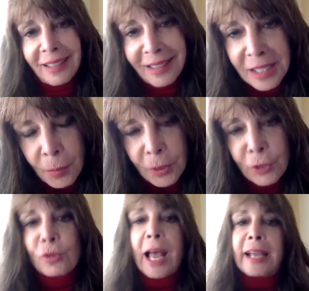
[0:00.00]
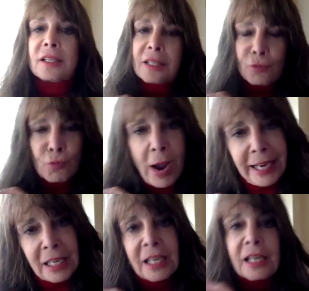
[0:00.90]
someone who likes
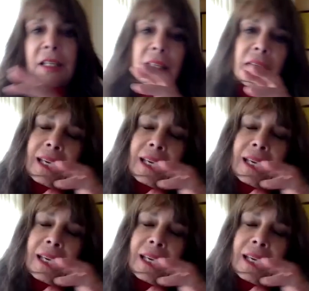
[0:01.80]
writing, and